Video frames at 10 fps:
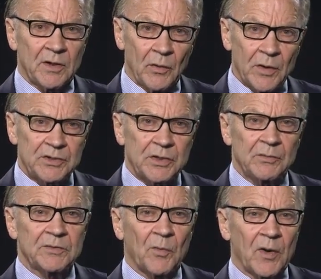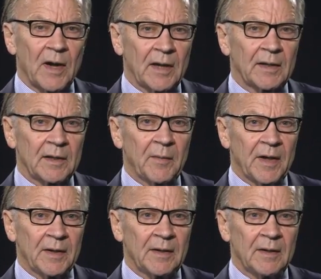no issue was more hotly
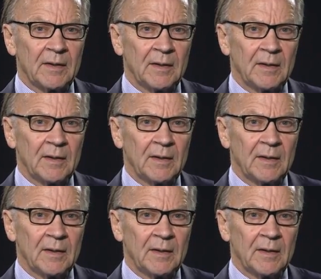debated